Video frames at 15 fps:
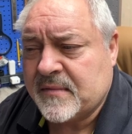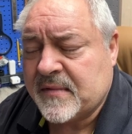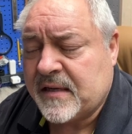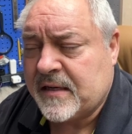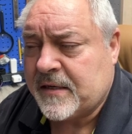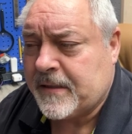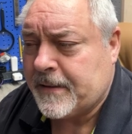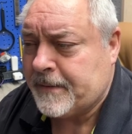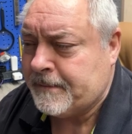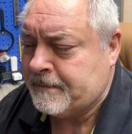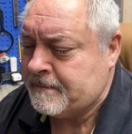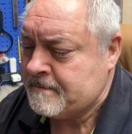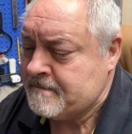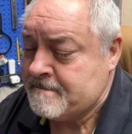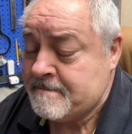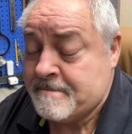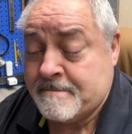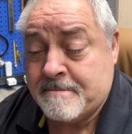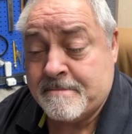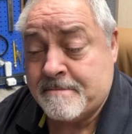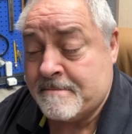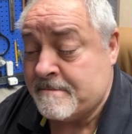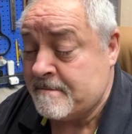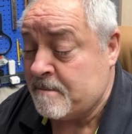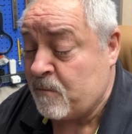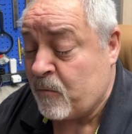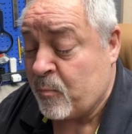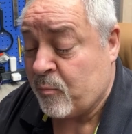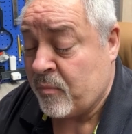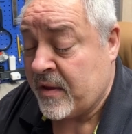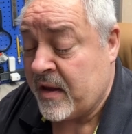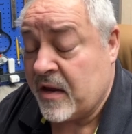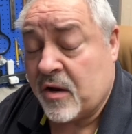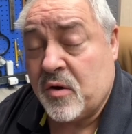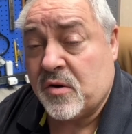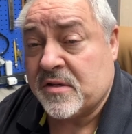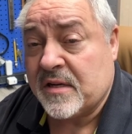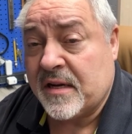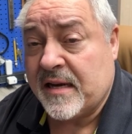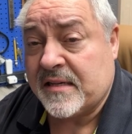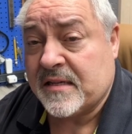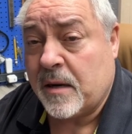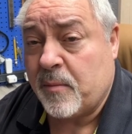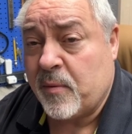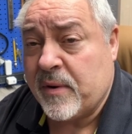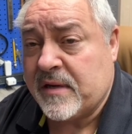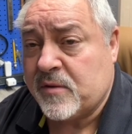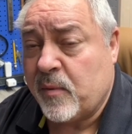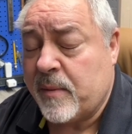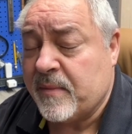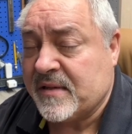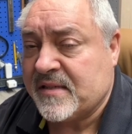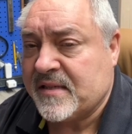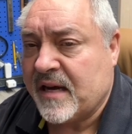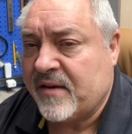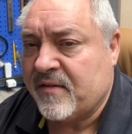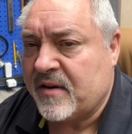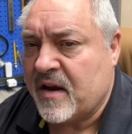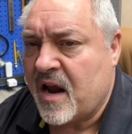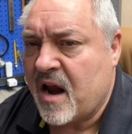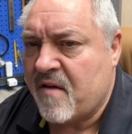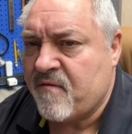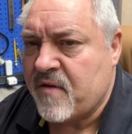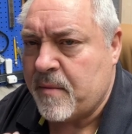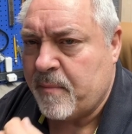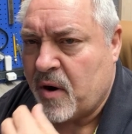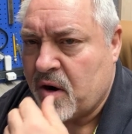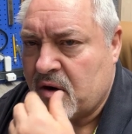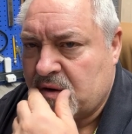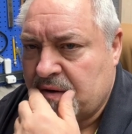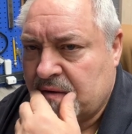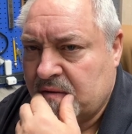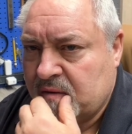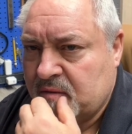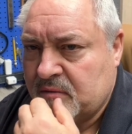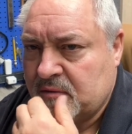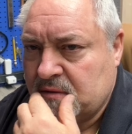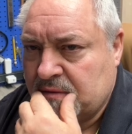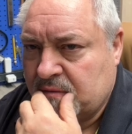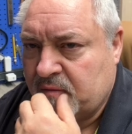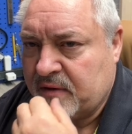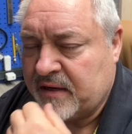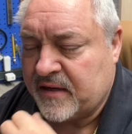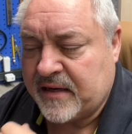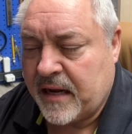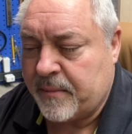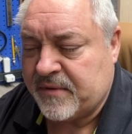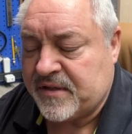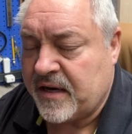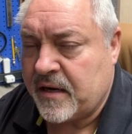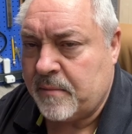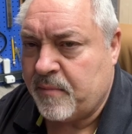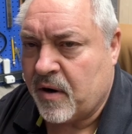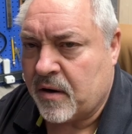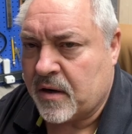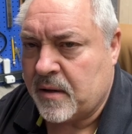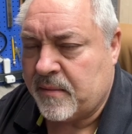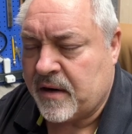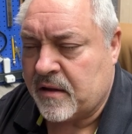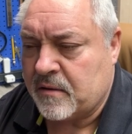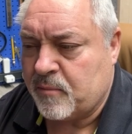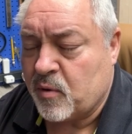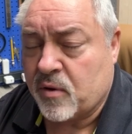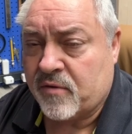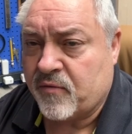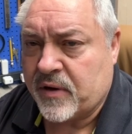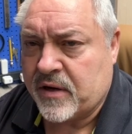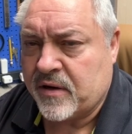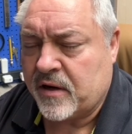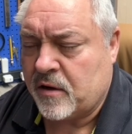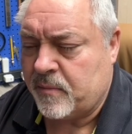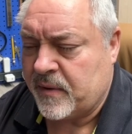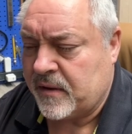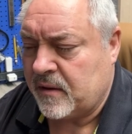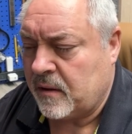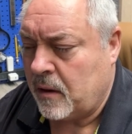Um, and of course, the last couple weeks, we've been saving every part we didn't damage any part coming out of the board if we could help it.